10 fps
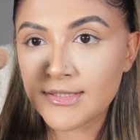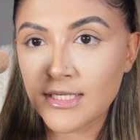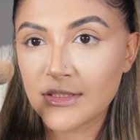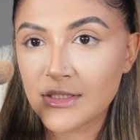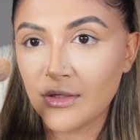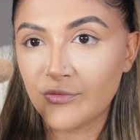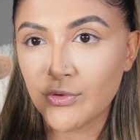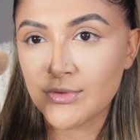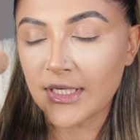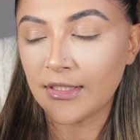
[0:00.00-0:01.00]
a denser
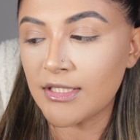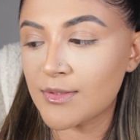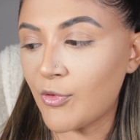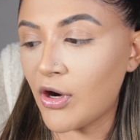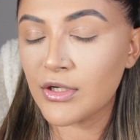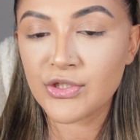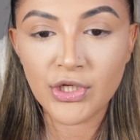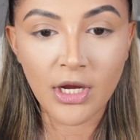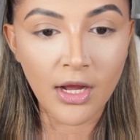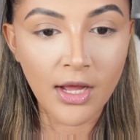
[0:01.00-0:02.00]
Real Techniques
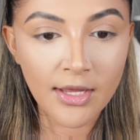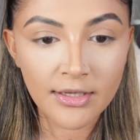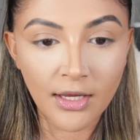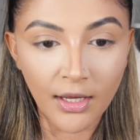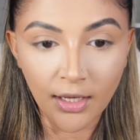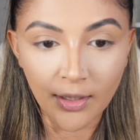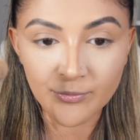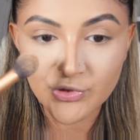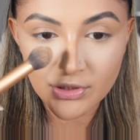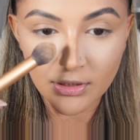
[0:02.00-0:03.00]
brush, I
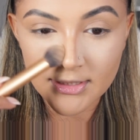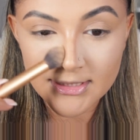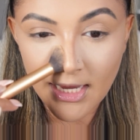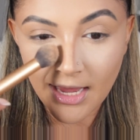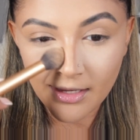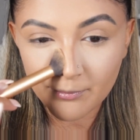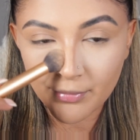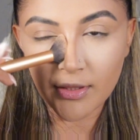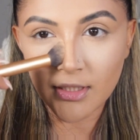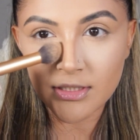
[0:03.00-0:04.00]
am just gonna tap
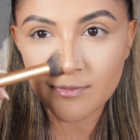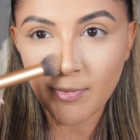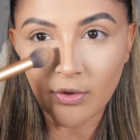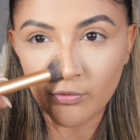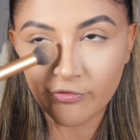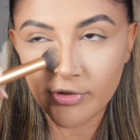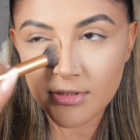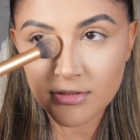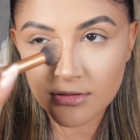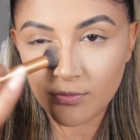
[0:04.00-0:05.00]
where this powder is,